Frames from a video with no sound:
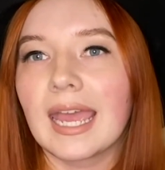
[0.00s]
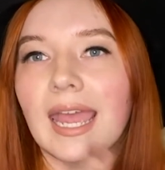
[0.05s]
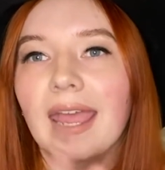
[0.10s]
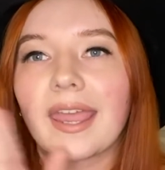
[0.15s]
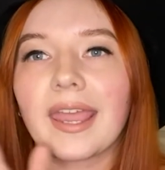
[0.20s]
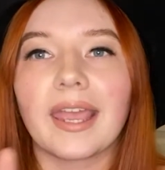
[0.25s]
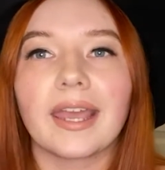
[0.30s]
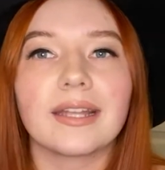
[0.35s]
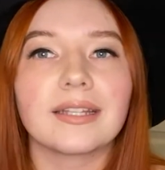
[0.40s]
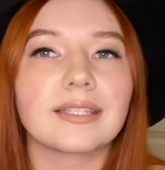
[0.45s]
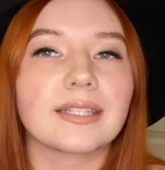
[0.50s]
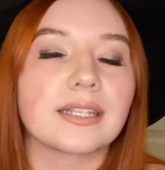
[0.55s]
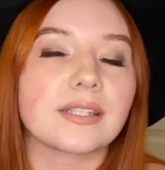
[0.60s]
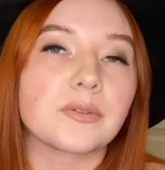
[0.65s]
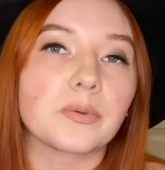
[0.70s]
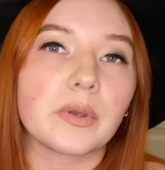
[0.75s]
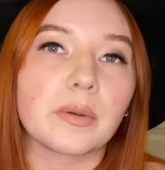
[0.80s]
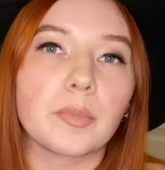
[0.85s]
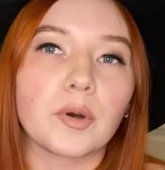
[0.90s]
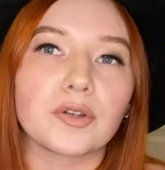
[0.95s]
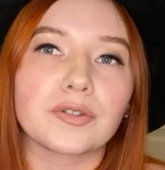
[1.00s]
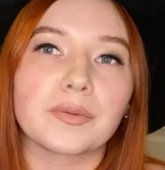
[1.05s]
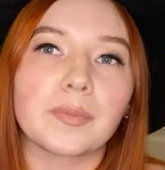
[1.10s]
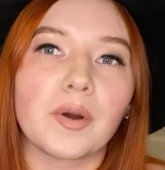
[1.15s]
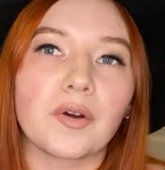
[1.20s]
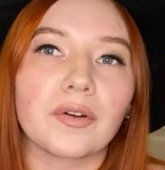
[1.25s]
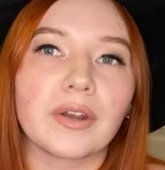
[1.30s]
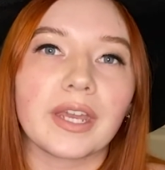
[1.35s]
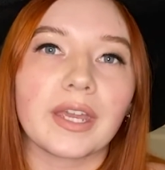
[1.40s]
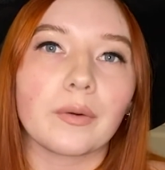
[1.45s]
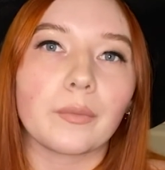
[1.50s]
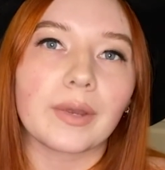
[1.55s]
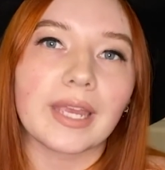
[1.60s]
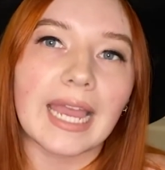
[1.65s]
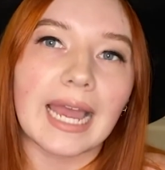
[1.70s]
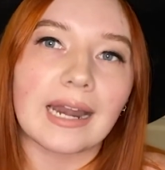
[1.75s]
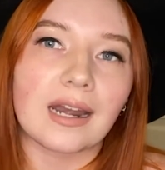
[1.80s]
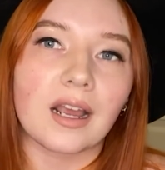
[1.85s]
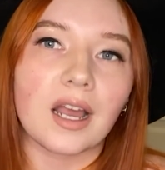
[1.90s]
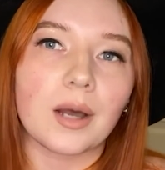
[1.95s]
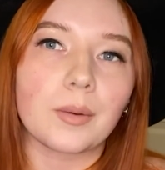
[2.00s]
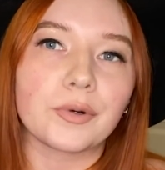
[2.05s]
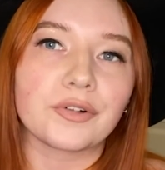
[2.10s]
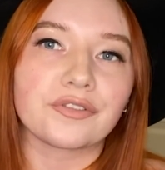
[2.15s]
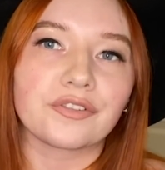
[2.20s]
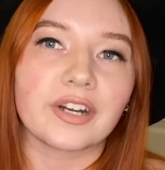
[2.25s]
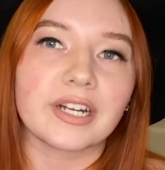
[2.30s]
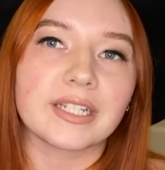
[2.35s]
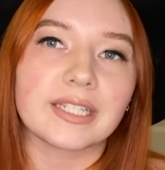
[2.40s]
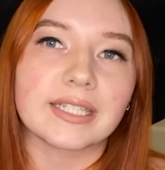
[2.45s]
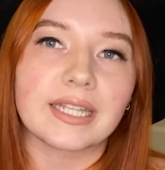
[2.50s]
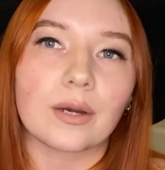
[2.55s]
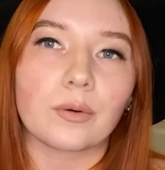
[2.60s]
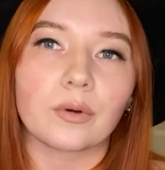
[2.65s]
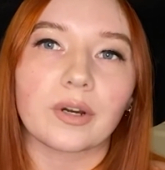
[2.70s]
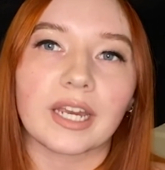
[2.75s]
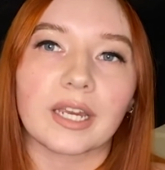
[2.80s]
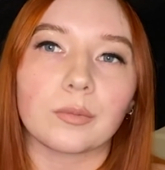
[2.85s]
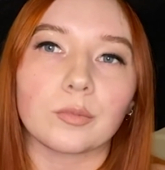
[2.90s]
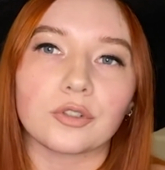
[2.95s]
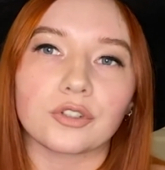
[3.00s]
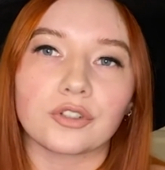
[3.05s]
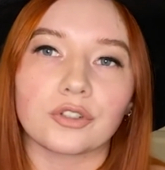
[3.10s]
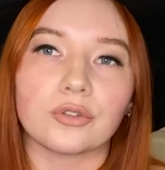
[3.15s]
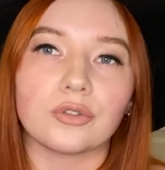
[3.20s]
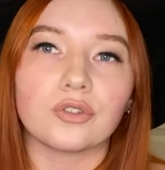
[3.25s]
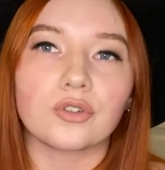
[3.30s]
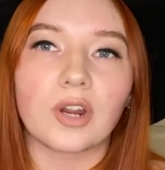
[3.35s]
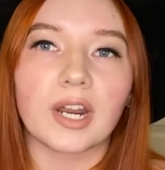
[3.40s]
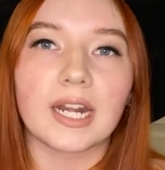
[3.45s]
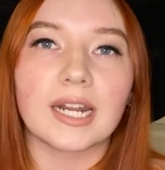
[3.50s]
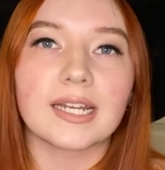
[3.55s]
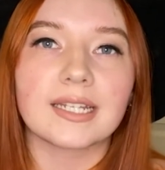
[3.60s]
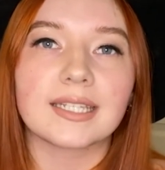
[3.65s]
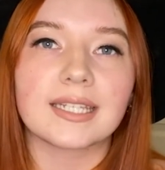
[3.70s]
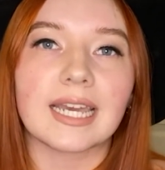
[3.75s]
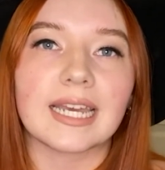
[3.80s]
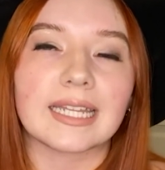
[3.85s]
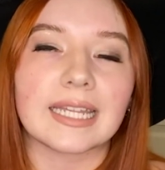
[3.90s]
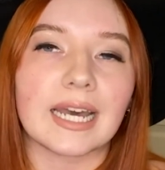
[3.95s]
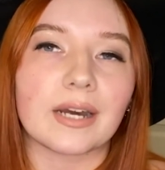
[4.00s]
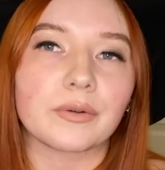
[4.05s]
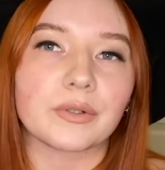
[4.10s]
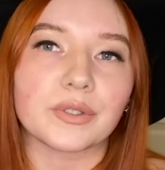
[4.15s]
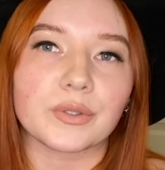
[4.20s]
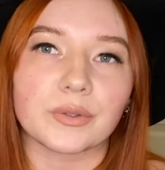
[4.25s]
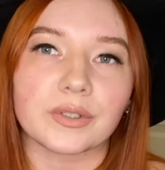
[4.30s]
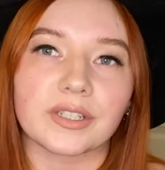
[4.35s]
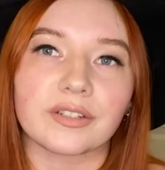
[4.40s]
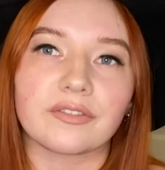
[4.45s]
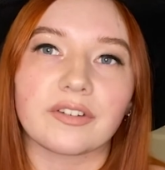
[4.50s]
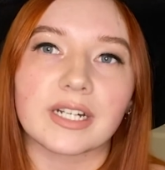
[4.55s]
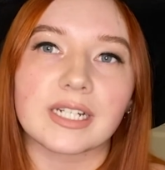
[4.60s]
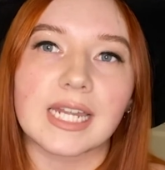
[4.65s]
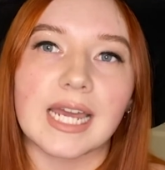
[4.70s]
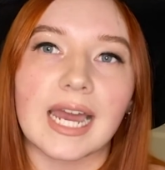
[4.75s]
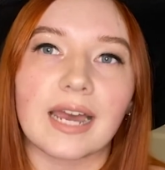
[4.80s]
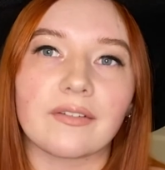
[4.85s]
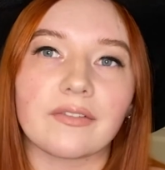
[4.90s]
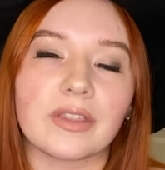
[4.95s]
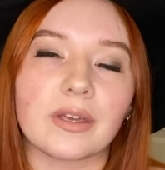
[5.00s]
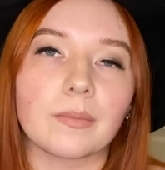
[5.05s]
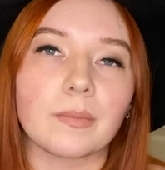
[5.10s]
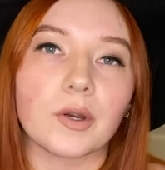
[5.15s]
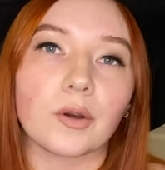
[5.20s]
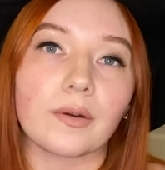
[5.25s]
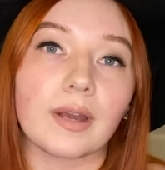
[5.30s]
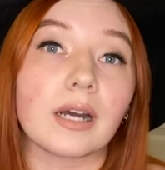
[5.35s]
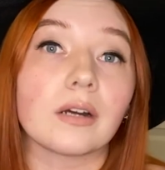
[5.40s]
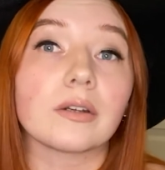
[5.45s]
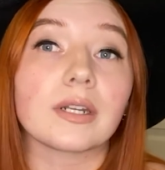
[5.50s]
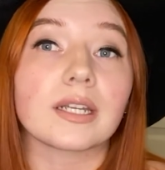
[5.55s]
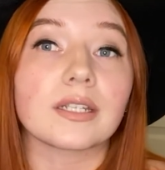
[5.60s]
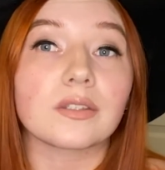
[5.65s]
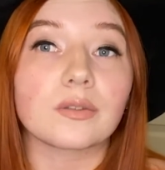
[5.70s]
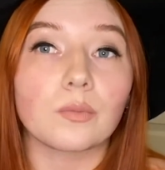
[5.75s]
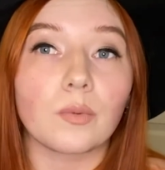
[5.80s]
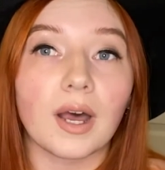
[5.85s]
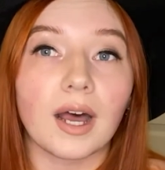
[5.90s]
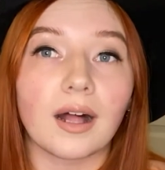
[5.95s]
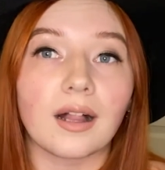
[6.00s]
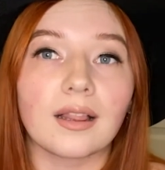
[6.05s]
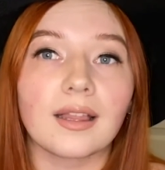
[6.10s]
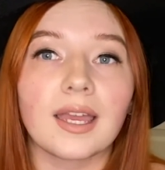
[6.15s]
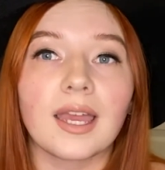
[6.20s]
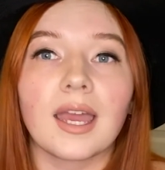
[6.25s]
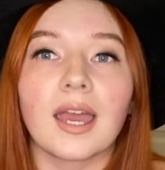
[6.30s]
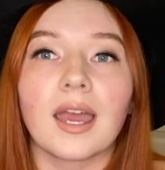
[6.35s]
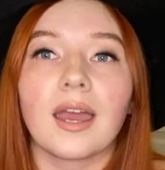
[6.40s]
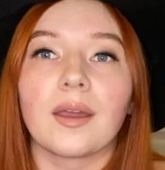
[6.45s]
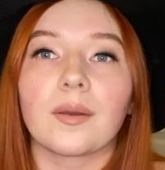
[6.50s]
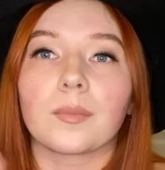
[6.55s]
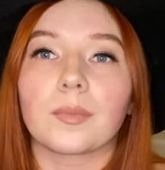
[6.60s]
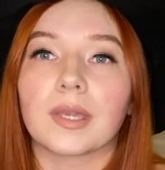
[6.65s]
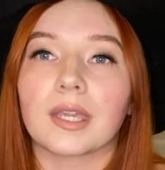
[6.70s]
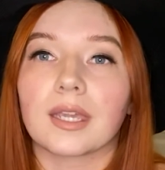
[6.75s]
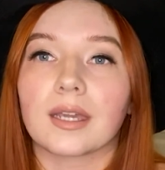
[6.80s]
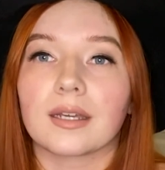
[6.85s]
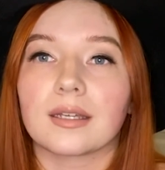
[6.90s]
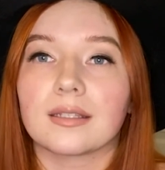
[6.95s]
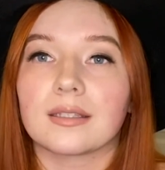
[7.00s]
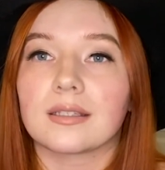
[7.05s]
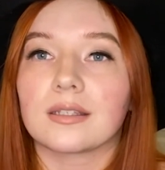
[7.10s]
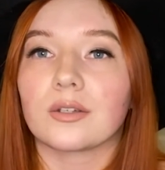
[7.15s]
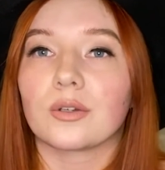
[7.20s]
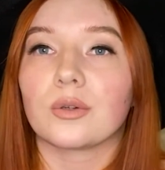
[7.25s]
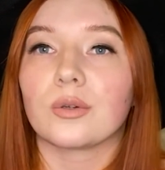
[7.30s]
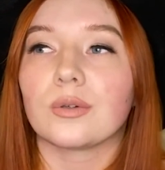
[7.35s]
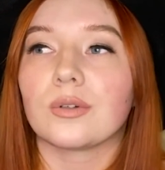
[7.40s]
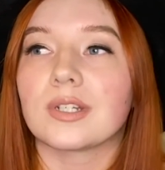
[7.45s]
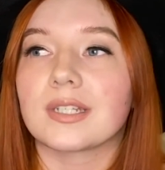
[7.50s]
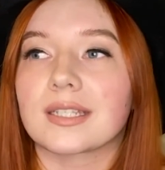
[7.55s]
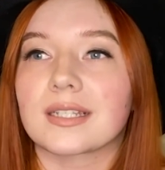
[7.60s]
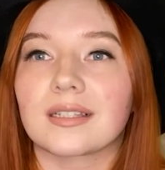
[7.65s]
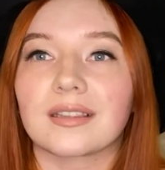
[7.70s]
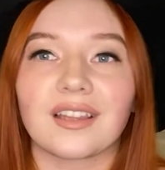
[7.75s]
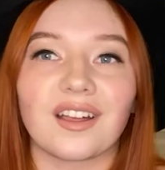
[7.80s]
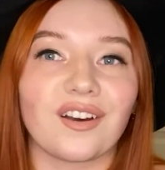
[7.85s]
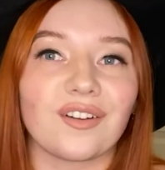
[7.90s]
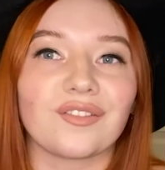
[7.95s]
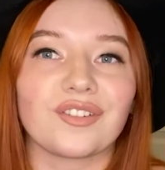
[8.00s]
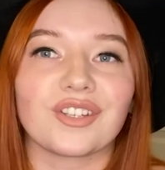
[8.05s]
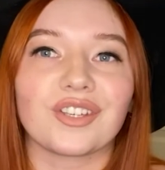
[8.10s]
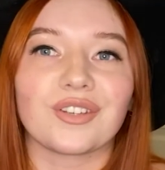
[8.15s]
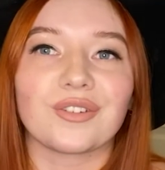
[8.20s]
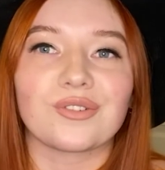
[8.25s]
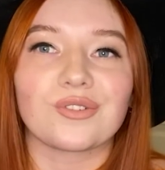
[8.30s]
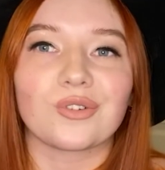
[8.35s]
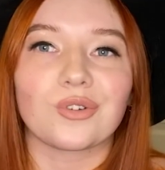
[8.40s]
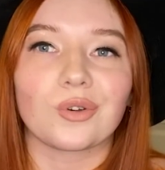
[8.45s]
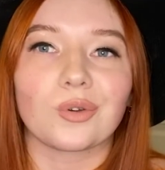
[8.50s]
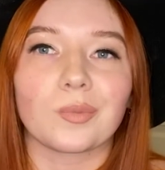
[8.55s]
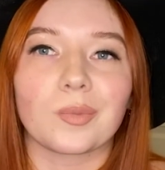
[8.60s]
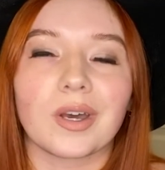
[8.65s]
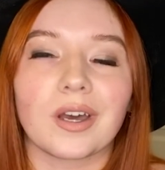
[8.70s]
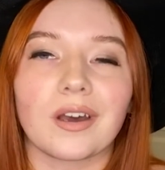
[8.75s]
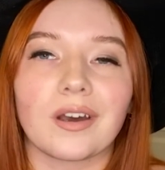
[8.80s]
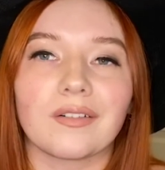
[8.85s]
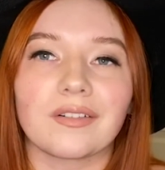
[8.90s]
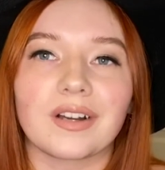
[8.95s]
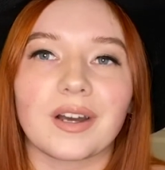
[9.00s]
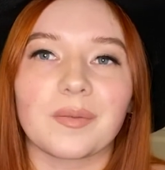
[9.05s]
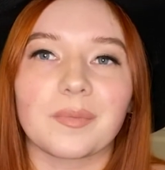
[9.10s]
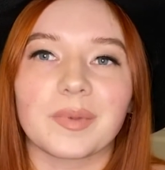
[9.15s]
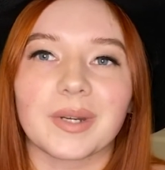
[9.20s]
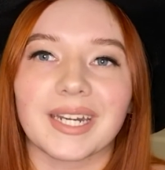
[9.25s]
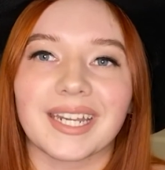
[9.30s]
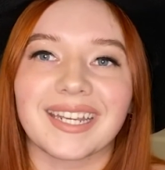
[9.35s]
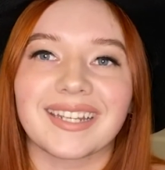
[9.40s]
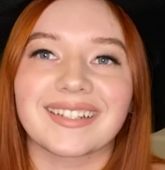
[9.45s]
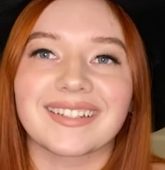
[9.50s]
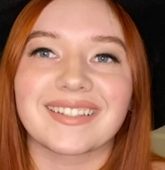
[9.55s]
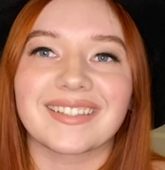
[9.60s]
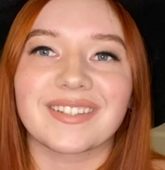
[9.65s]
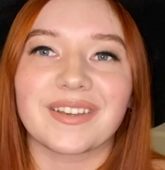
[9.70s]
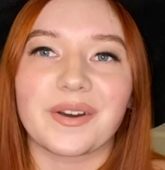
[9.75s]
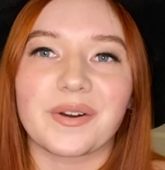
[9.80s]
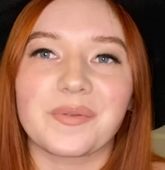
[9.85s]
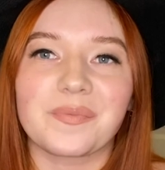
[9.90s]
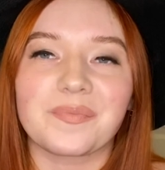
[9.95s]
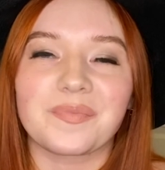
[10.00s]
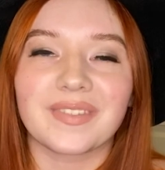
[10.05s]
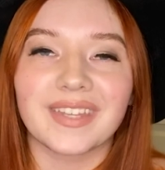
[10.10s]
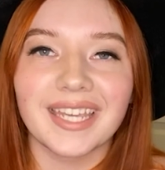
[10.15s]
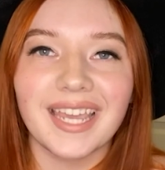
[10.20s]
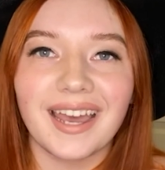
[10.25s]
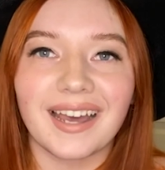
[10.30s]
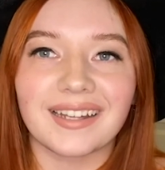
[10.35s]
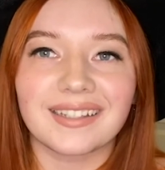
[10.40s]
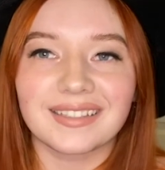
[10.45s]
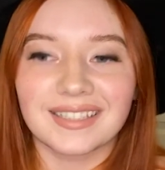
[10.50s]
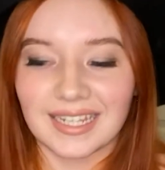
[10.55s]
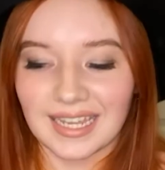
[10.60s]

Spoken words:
And since we postponed it, we had a couple friends that were able to join us, and that was really fun to have them around as well, because who doesn't love a huge group of company? So yeah.